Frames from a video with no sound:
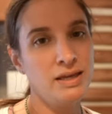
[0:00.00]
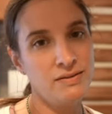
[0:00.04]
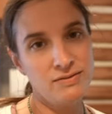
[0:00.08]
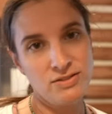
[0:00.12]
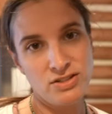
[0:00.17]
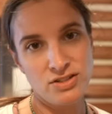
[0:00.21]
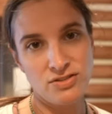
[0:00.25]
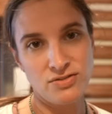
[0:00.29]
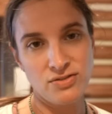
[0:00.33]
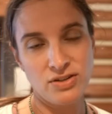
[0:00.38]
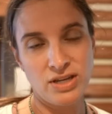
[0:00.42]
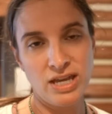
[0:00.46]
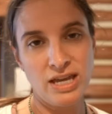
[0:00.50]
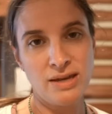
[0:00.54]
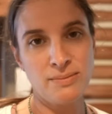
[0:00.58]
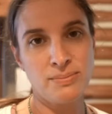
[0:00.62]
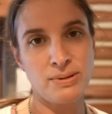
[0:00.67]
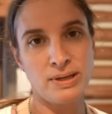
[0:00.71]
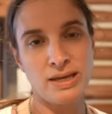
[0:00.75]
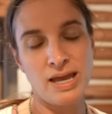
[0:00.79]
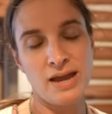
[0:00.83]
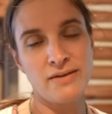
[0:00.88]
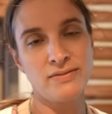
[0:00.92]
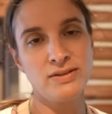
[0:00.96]
even just for
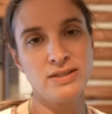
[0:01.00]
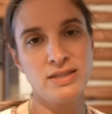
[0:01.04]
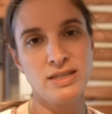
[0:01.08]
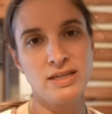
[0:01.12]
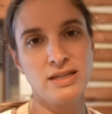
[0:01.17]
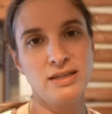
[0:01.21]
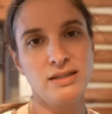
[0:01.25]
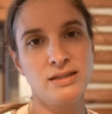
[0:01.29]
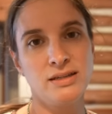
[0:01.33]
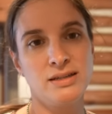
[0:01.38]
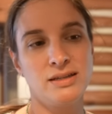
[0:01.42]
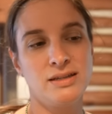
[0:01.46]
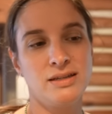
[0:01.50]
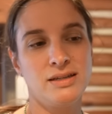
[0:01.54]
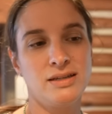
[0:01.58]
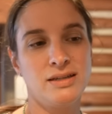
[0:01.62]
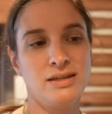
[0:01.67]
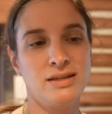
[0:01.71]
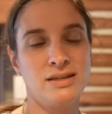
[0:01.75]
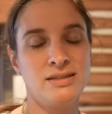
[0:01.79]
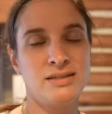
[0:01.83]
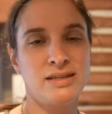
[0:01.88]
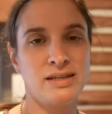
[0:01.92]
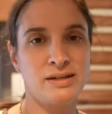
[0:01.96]
camping, everything
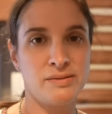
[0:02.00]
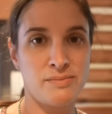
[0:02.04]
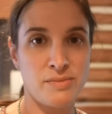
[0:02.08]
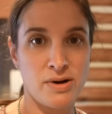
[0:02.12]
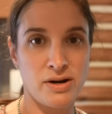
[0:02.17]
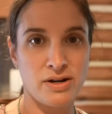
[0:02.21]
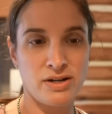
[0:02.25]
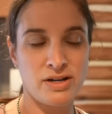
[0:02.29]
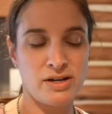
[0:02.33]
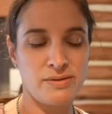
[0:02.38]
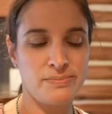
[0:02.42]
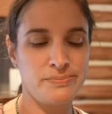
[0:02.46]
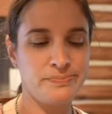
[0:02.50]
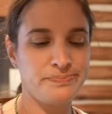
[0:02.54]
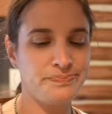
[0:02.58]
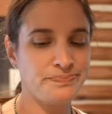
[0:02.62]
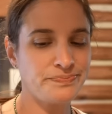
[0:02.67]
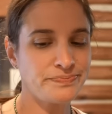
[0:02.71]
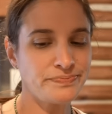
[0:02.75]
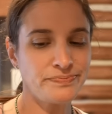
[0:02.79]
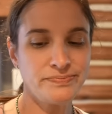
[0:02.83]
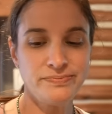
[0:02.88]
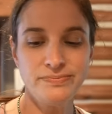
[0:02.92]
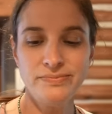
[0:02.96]
is at a markup.
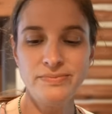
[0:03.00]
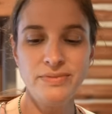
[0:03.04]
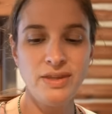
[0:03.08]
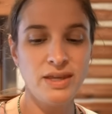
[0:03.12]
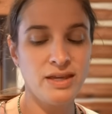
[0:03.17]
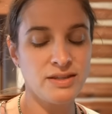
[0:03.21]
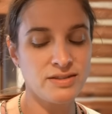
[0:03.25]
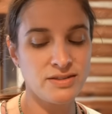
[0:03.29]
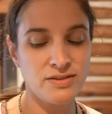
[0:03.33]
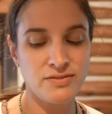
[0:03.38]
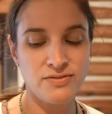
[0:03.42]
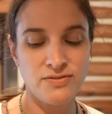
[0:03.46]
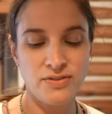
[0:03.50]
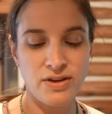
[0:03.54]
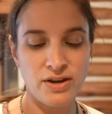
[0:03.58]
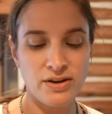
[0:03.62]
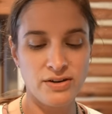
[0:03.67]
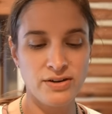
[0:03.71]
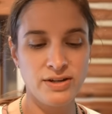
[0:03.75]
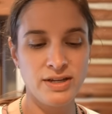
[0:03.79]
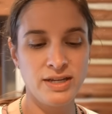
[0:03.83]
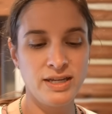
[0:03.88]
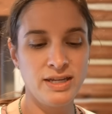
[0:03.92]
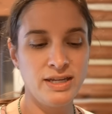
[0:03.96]
It's a
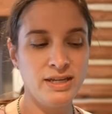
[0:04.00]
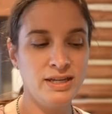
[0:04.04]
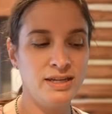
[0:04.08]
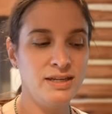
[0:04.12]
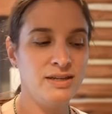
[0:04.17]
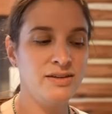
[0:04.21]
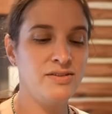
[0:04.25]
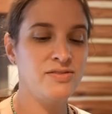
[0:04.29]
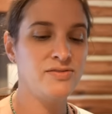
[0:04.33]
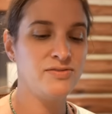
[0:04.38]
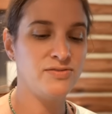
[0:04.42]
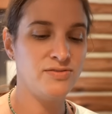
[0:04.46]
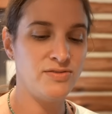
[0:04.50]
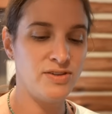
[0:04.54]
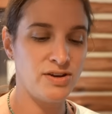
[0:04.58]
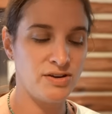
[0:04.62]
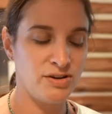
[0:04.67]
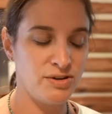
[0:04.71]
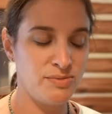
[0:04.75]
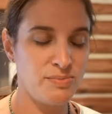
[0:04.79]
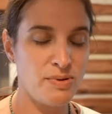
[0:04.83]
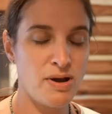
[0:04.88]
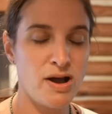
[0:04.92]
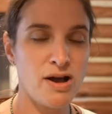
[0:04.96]
very,
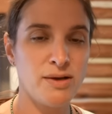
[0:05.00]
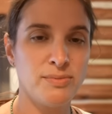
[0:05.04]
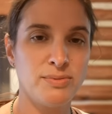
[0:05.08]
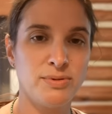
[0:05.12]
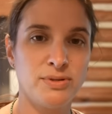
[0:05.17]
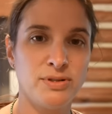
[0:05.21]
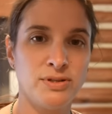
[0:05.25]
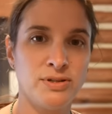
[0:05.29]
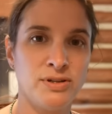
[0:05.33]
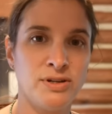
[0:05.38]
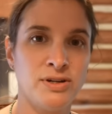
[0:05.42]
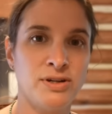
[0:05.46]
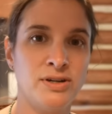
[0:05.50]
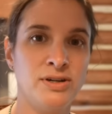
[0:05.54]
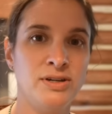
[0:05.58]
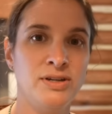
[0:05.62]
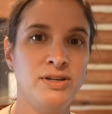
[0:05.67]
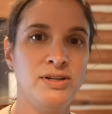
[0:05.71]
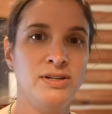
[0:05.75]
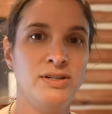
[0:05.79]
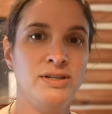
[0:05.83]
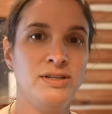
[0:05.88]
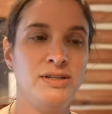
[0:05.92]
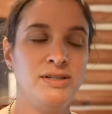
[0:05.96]
very popular
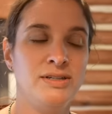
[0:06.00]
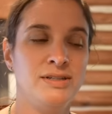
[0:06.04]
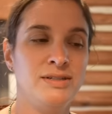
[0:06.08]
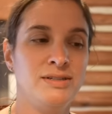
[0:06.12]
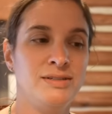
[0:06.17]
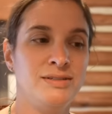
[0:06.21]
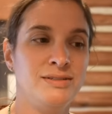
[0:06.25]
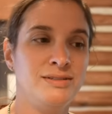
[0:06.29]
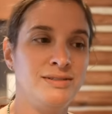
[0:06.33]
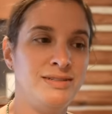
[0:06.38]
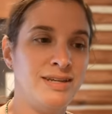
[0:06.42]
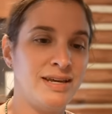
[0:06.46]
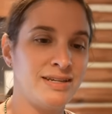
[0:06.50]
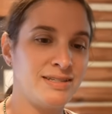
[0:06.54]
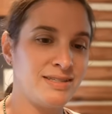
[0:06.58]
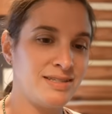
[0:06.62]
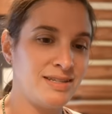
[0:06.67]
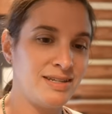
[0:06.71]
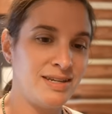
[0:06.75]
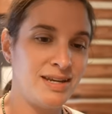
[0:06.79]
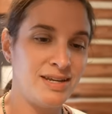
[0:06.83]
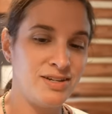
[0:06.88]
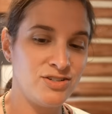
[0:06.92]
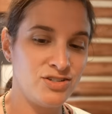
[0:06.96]

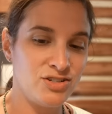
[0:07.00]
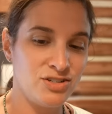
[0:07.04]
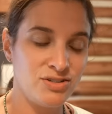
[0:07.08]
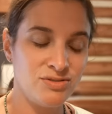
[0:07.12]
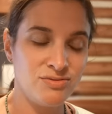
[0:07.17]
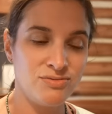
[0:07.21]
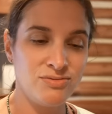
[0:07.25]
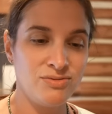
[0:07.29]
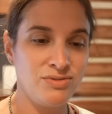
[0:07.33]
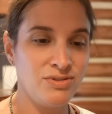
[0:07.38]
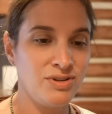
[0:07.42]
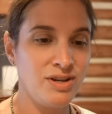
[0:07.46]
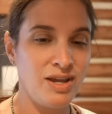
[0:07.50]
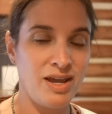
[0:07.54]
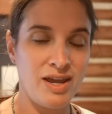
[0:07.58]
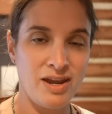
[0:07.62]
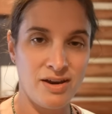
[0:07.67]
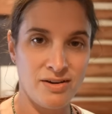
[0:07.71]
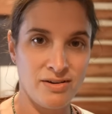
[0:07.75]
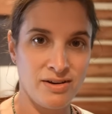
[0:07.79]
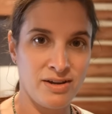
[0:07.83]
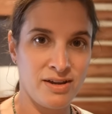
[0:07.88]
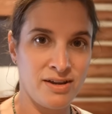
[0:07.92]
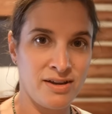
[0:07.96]
destination
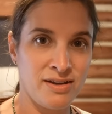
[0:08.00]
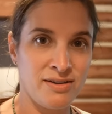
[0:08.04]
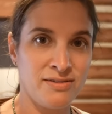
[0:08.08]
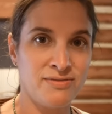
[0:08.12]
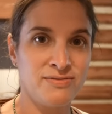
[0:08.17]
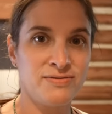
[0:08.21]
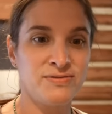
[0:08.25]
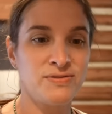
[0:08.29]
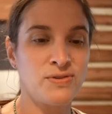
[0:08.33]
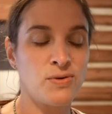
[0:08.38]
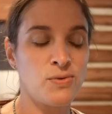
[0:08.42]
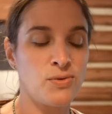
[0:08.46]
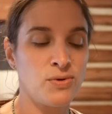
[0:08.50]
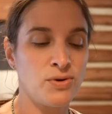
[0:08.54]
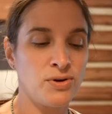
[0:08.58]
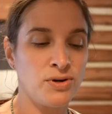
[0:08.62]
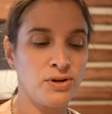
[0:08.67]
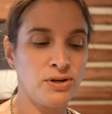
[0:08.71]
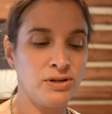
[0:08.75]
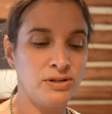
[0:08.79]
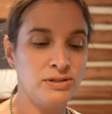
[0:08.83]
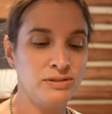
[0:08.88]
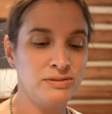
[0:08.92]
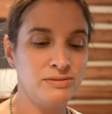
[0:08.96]
area
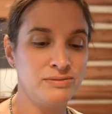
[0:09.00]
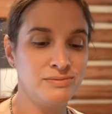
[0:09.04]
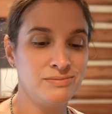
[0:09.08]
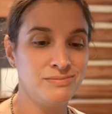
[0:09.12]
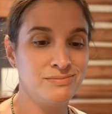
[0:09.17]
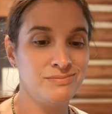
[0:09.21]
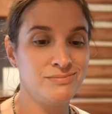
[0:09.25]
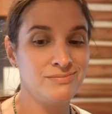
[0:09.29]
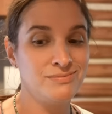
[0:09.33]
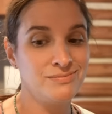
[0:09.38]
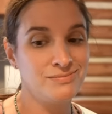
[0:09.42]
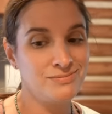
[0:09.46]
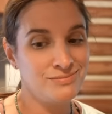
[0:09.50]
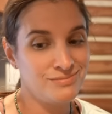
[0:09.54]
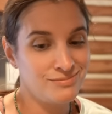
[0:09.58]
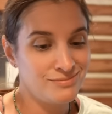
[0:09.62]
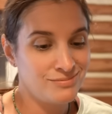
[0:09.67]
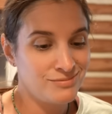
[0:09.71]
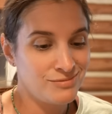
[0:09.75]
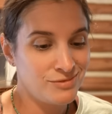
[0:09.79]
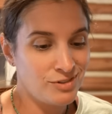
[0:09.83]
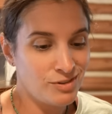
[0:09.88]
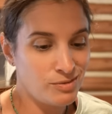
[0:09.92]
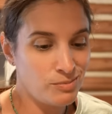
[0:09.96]
for,
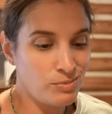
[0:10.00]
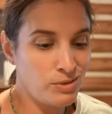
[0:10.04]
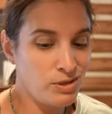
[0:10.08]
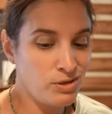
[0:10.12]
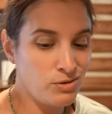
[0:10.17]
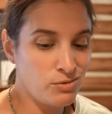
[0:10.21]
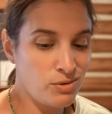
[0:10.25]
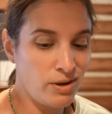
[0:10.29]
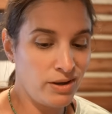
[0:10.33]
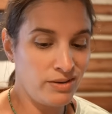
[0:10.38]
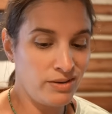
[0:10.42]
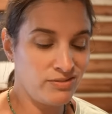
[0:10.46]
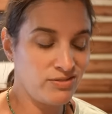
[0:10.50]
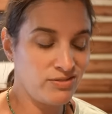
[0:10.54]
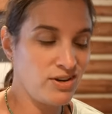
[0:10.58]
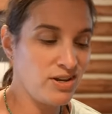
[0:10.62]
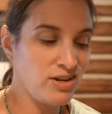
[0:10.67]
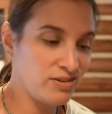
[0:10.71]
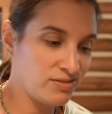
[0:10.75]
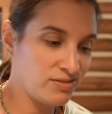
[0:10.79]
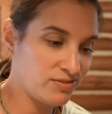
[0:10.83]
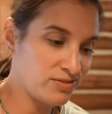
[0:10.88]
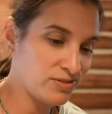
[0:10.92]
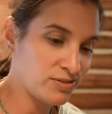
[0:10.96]
to be quite
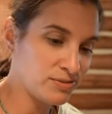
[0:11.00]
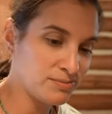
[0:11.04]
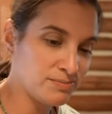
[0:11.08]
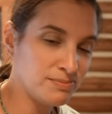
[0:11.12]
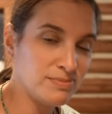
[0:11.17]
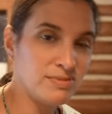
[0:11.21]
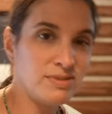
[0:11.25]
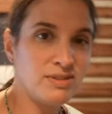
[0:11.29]
frank, for